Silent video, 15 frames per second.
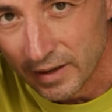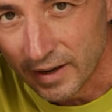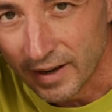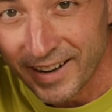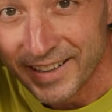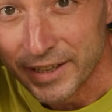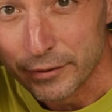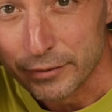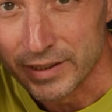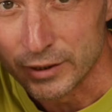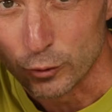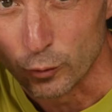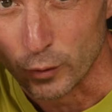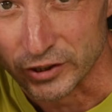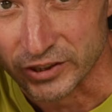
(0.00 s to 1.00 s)
I have a
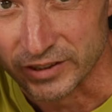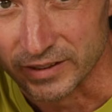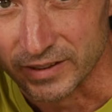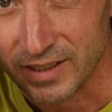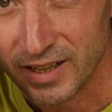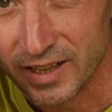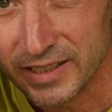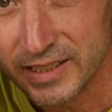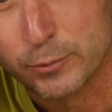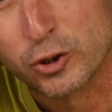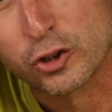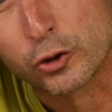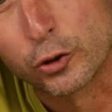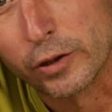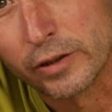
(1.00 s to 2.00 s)
little question. I am
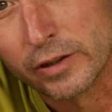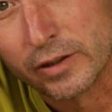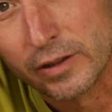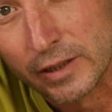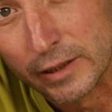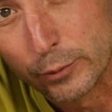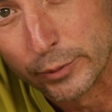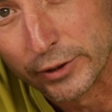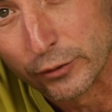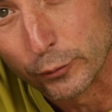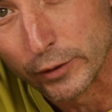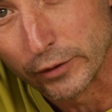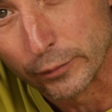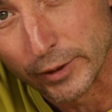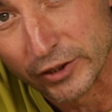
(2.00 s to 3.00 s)
struggling a little bit
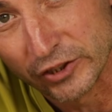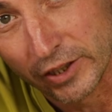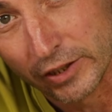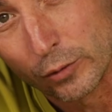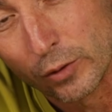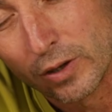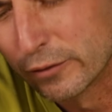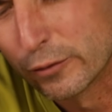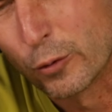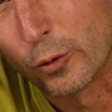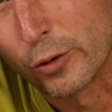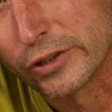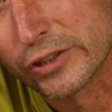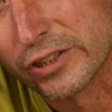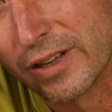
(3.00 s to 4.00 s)
with my channel. Of
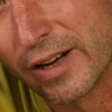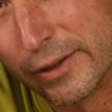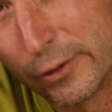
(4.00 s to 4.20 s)
course, I